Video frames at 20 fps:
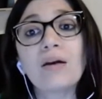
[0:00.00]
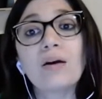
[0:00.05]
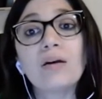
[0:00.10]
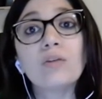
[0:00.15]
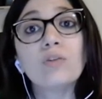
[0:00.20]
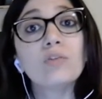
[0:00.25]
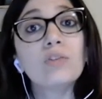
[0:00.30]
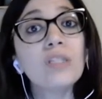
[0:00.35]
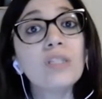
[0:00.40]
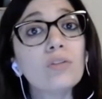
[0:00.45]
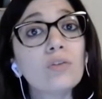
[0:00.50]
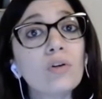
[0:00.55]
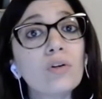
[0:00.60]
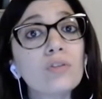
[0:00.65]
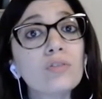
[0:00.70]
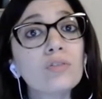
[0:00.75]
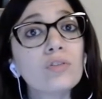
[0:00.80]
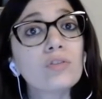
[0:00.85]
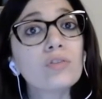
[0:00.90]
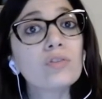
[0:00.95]
You need
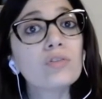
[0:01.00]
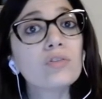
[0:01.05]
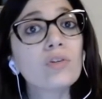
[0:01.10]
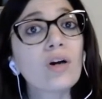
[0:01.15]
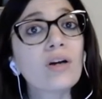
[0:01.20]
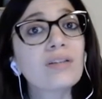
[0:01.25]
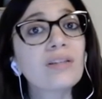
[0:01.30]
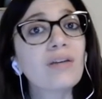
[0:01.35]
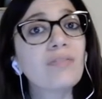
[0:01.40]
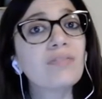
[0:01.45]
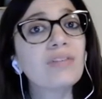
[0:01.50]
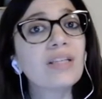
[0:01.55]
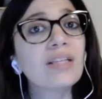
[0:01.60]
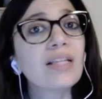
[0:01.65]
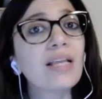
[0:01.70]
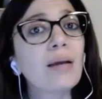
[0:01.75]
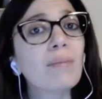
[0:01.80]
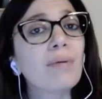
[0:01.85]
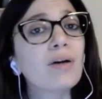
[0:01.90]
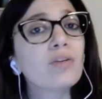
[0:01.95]
also to talk
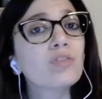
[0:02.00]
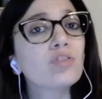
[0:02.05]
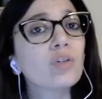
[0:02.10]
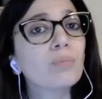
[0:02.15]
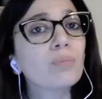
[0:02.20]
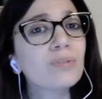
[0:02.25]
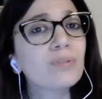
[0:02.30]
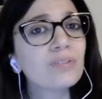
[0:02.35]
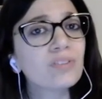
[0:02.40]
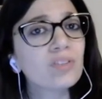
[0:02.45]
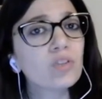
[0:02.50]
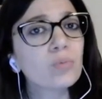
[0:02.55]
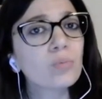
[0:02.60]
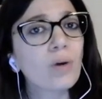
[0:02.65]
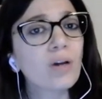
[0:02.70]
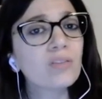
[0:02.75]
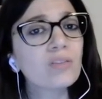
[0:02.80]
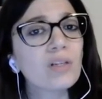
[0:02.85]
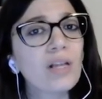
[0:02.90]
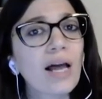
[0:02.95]
definitely about your business
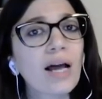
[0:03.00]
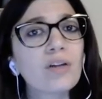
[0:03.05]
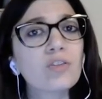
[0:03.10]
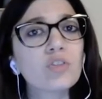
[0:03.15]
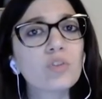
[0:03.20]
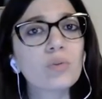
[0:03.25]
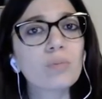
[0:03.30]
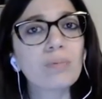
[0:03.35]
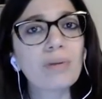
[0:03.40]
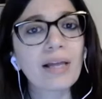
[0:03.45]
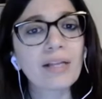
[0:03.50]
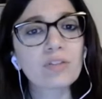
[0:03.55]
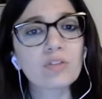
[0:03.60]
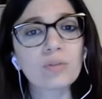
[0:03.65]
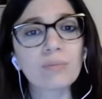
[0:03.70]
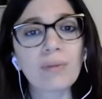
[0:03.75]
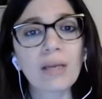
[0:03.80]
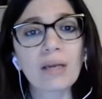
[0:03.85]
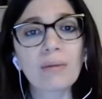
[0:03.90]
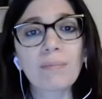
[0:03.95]
model. How do you plan
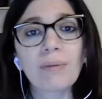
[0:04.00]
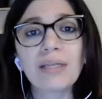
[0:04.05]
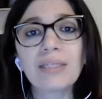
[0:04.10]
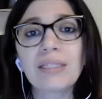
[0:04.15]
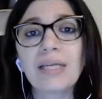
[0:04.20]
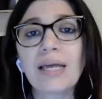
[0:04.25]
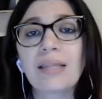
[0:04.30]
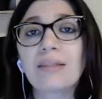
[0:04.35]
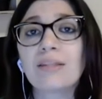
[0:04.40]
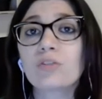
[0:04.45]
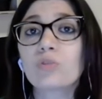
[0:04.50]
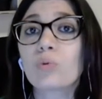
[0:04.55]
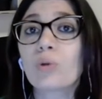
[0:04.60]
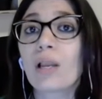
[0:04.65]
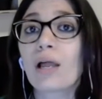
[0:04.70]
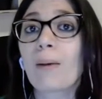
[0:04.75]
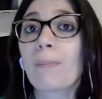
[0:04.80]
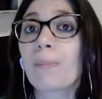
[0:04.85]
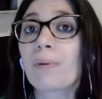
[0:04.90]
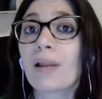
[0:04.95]
to make money? And this will
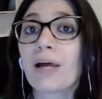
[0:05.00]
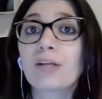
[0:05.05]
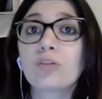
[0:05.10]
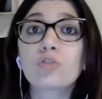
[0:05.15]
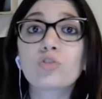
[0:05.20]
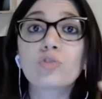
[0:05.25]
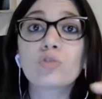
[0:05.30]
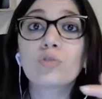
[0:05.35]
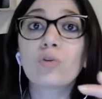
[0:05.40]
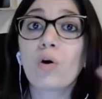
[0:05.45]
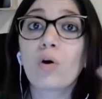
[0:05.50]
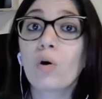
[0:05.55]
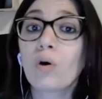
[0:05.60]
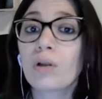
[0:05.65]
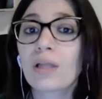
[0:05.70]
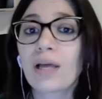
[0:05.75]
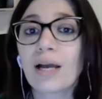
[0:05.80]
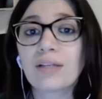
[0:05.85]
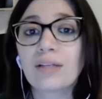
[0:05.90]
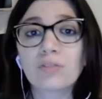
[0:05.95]
apply to
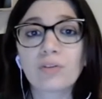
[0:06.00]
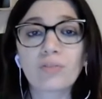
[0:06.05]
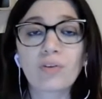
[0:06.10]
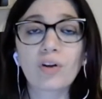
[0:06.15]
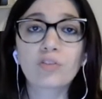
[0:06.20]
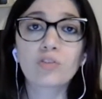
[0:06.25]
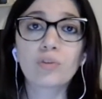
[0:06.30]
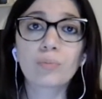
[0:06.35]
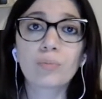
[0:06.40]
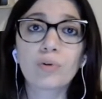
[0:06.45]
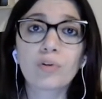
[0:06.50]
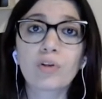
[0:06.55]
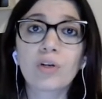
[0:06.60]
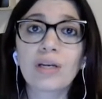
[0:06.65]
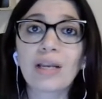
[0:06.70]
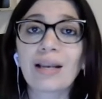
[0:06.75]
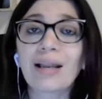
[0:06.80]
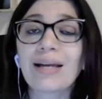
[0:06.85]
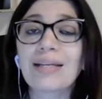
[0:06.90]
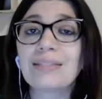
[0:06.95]
all kinds of
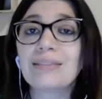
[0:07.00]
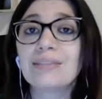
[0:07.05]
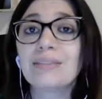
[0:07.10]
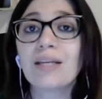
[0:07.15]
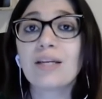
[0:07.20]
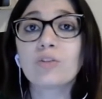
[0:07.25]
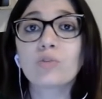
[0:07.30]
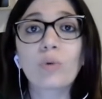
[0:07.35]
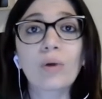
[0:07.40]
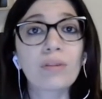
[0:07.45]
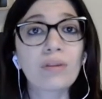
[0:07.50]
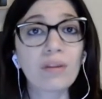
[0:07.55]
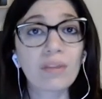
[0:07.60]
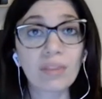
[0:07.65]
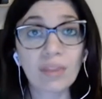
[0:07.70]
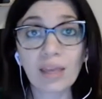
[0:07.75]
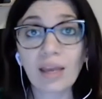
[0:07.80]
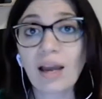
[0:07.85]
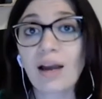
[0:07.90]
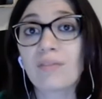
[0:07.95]
entrepreneurial ideas, whether
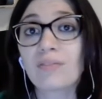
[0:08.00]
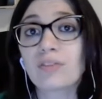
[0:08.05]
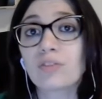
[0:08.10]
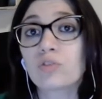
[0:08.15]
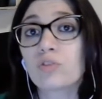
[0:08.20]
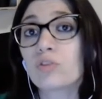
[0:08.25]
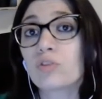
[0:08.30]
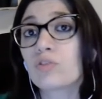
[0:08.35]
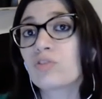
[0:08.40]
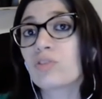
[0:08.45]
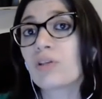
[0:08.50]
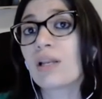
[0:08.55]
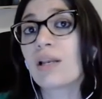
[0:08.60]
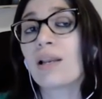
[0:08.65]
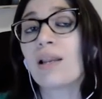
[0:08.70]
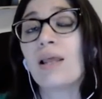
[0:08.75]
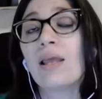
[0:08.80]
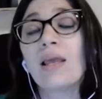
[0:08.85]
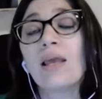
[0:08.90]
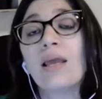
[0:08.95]
they have a social
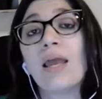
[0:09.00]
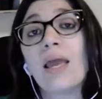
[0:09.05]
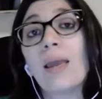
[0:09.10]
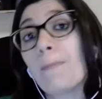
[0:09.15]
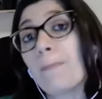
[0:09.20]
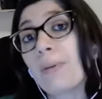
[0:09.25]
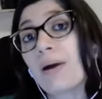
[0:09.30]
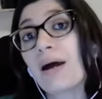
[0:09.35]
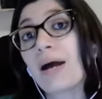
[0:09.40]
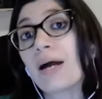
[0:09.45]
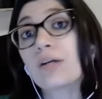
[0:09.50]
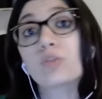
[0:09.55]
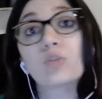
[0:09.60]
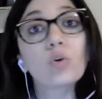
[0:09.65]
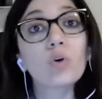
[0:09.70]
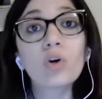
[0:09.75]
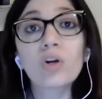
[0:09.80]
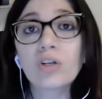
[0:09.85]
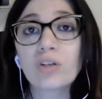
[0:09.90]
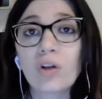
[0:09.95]
impact
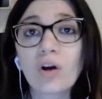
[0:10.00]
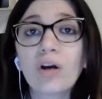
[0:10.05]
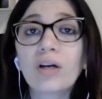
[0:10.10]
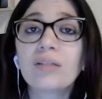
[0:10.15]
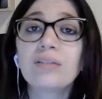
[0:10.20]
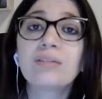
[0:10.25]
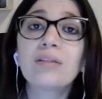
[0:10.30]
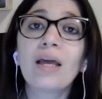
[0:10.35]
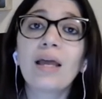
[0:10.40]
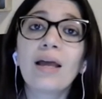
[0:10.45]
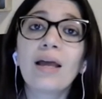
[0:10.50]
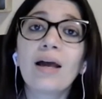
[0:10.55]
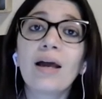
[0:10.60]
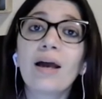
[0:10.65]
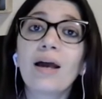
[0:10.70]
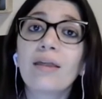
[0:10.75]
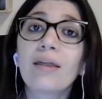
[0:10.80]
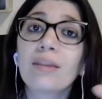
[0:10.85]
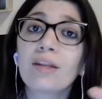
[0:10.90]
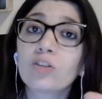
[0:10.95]
or not.
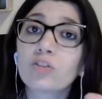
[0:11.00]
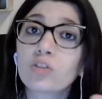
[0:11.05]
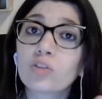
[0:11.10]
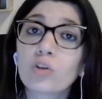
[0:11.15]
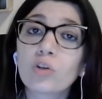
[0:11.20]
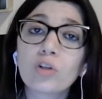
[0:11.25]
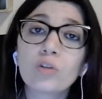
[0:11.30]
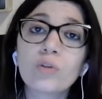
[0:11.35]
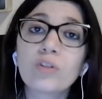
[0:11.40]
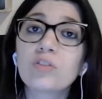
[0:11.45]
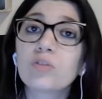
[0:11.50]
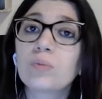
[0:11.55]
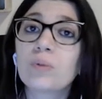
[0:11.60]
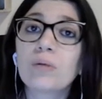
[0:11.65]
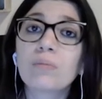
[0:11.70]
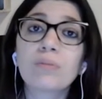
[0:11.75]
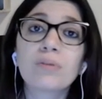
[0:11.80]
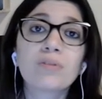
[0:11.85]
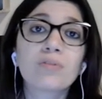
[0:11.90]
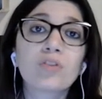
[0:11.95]
There should always be
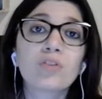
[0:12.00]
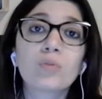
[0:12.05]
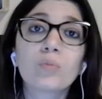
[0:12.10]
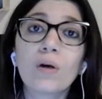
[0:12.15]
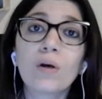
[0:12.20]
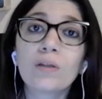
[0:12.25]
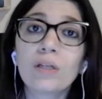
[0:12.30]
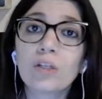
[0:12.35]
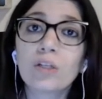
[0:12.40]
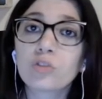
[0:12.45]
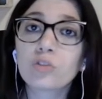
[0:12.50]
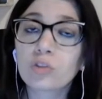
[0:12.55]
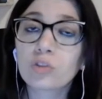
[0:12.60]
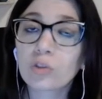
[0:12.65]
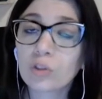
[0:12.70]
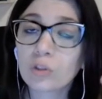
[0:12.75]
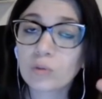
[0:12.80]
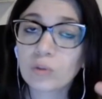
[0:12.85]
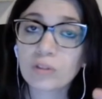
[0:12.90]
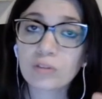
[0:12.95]
a business model. It should
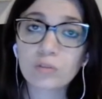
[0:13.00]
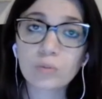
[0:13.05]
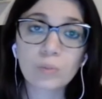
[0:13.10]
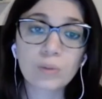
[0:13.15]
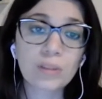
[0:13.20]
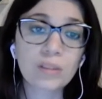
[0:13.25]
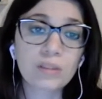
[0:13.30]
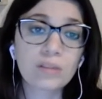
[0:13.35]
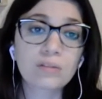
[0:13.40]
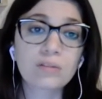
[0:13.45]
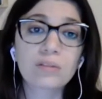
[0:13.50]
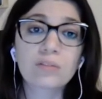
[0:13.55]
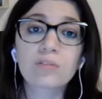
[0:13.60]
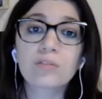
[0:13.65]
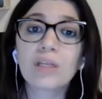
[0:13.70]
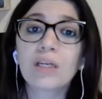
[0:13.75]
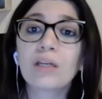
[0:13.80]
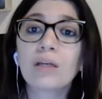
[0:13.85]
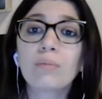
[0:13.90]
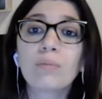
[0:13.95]
always be a
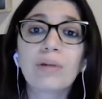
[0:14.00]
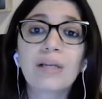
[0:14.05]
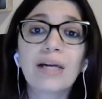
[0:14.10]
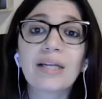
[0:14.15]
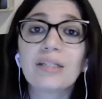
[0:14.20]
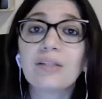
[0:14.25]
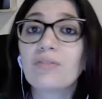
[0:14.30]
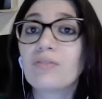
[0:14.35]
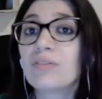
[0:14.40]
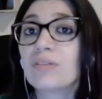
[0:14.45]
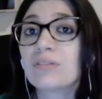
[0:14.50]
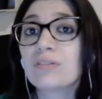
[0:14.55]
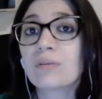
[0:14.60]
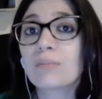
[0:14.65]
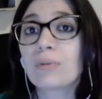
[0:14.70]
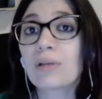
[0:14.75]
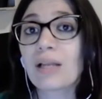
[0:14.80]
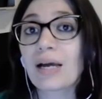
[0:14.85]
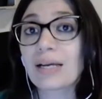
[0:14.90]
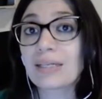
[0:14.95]
sustainable and a
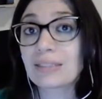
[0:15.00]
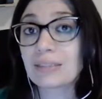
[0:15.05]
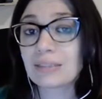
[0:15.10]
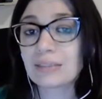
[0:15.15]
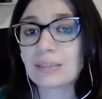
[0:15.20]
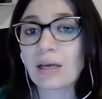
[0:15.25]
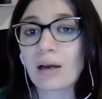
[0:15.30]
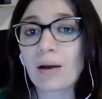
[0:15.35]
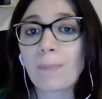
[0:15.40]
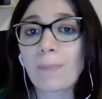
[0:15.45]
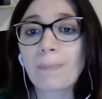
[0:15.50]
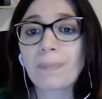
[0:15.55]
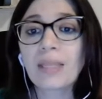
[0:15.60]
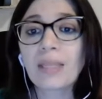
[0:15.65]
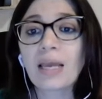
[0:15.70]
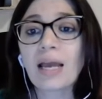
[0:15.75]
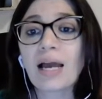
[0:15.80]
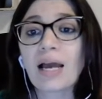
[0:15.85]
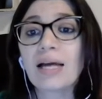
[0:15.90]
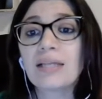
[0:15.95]
feasible idea.
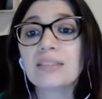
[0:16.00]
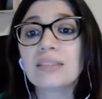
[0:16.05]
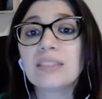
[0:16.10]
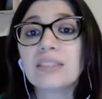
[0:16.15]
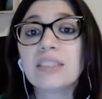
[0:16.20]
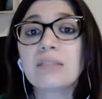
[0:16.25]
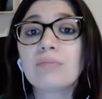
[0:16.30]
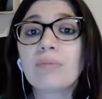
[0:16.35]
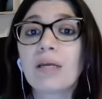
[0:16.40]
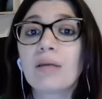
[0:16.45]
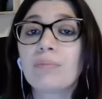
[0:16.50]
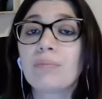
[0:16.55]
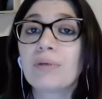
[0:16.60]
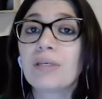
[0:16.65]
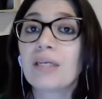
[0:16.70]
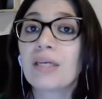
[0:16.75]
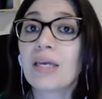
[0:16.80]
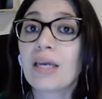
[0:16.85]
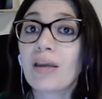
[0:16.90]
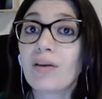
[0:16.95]
And here
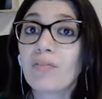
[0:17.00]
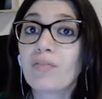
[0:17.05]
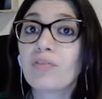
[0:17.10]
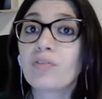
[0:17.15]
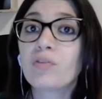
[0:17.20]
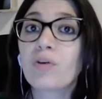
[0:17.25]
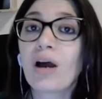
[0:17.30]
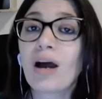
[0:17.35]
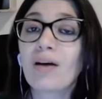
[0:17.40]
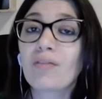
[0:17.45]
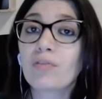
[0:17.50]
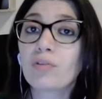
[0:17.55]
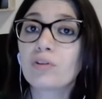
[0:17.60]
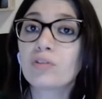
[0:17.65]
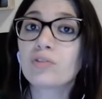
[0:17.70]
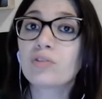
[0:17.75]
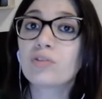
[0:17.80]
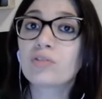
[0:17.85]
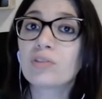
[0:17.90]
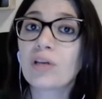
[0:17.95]
maybe if you have
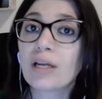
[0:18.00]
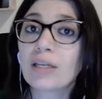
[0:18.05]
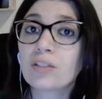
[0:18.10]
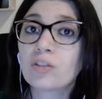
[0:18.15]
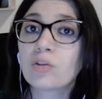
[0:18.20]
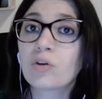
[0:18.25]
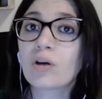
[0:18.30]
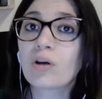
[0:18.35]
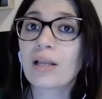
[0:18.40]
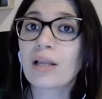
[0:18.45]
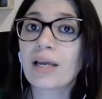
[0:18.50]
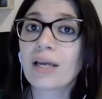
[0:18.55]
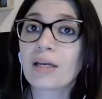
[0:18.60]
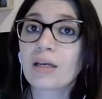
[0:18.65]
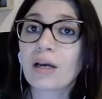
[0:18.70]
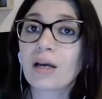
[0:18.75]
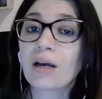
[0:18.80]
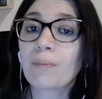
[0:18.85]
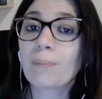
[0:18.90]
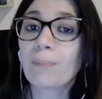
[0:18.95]
also done your
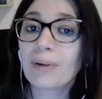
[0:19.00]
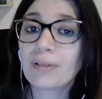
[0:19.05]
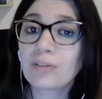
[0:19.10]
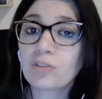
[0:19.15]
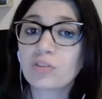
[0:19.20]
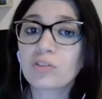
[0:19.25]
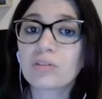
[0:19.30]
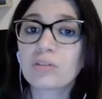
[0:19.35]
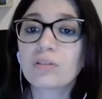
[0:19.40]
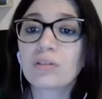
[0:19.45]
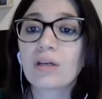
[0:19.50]
like a budget